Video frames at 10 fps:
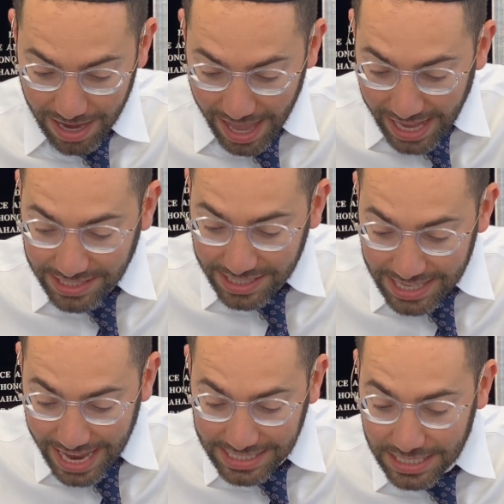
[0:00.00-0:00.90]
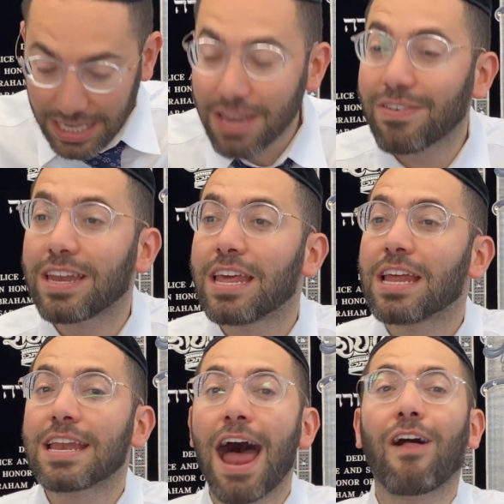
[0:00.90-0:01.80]
And as I say, he says, even
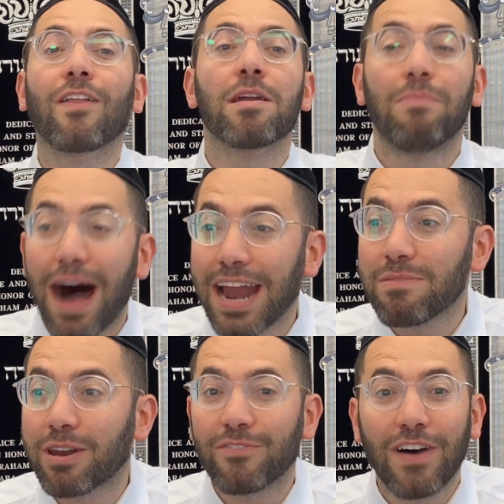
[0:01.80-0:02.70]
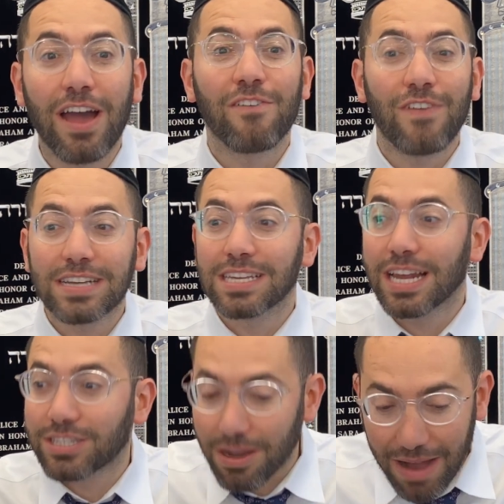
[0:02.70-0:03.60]
not only your body, but it affects your
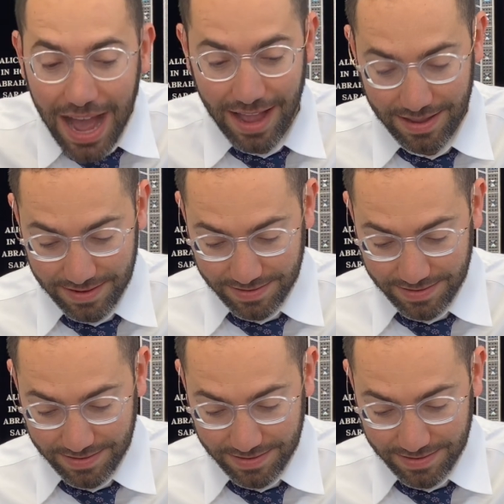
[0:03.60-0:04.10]
neshama.